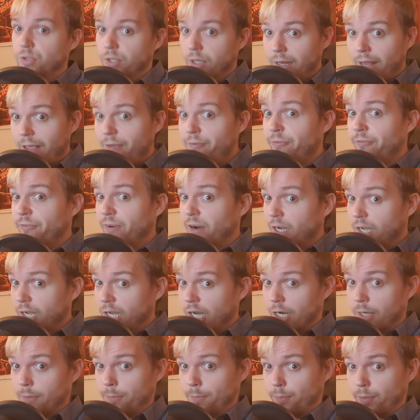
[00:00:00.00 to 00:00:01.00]
did a
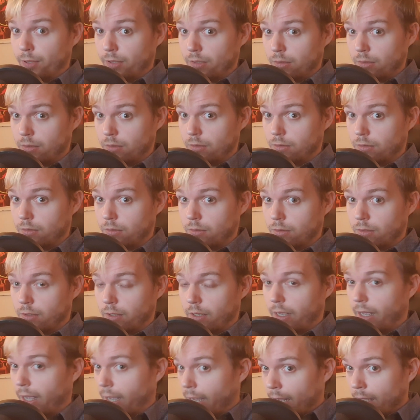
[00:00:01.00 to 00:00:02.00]
fuck up
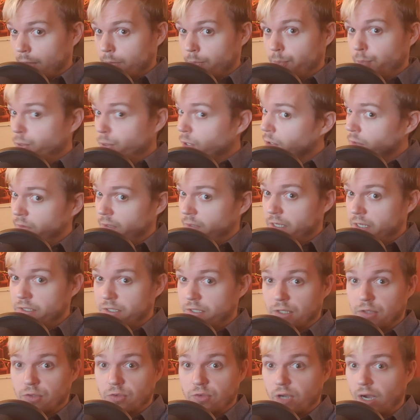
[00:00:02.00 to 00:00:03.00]
and put
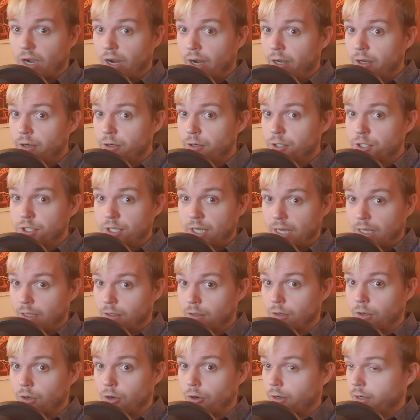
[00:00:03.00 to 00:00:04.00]
his entire
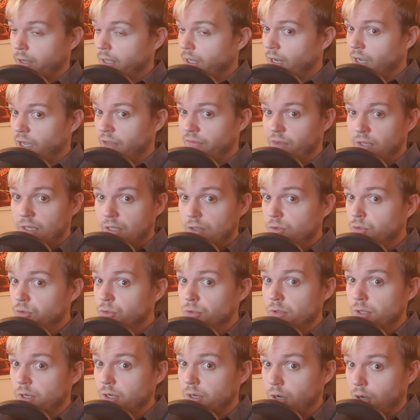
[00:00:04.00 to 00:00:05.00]
channel archive
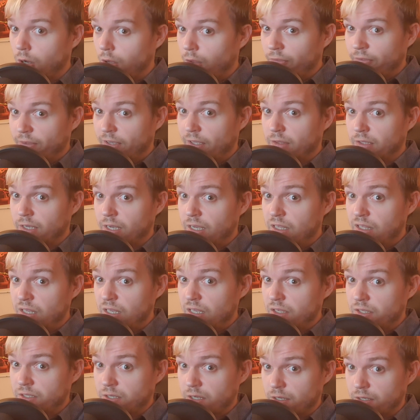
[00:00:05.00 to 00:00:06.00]
into the content
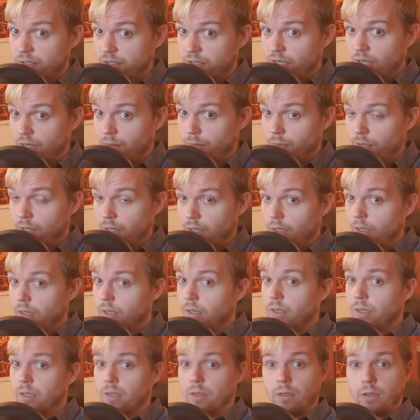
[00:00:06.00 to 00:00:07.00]
ID system.
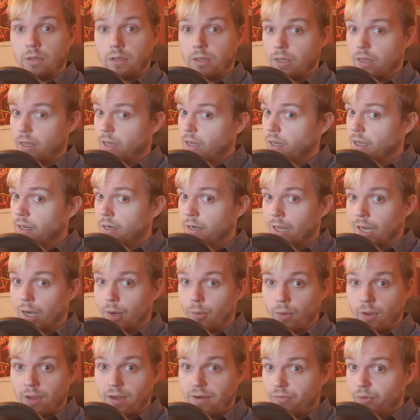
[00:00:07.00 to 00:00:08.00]
And
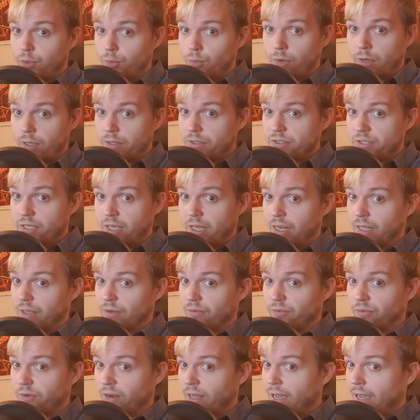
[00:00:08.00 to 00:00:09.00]
now everyone's
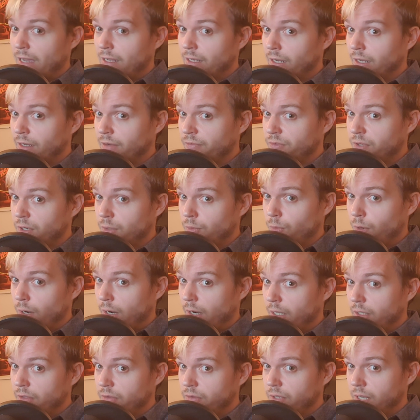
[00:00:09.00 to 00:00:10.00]
getting flagged left and
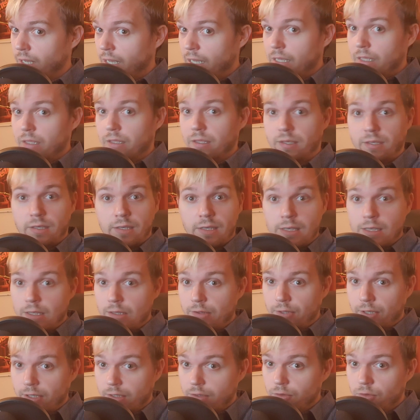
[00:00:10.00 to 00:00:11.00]
right.
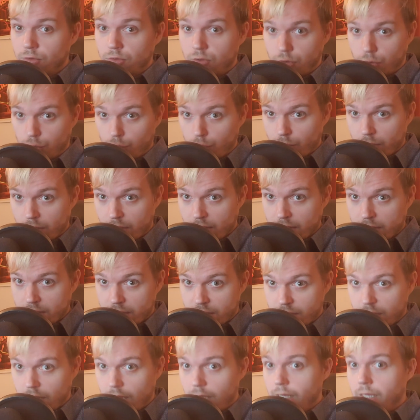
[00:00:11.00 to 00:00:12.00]
He didn't do
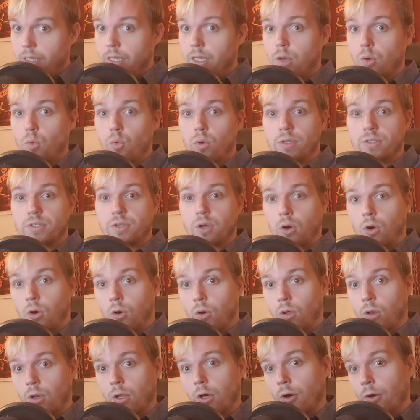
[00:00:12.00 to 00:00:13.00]
this. It was
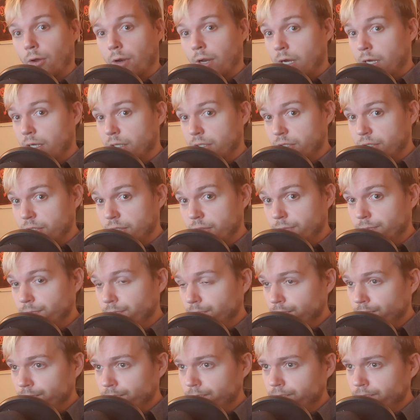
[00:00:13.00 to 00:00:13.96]
all on us.